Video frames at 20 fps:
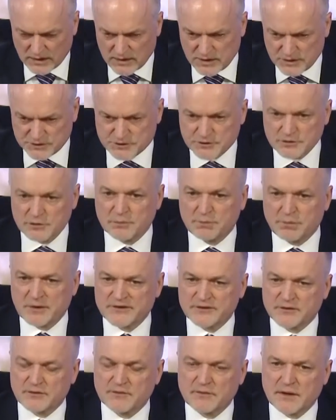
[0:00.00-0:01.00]
we had to
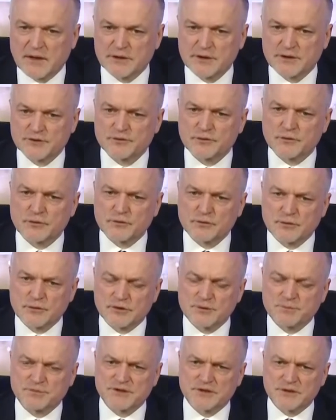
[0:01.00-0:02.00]
be
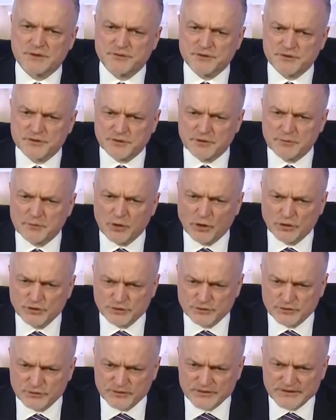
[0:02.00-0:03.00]
active in terms
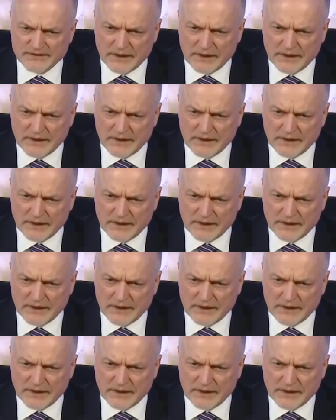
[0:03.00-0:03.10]
of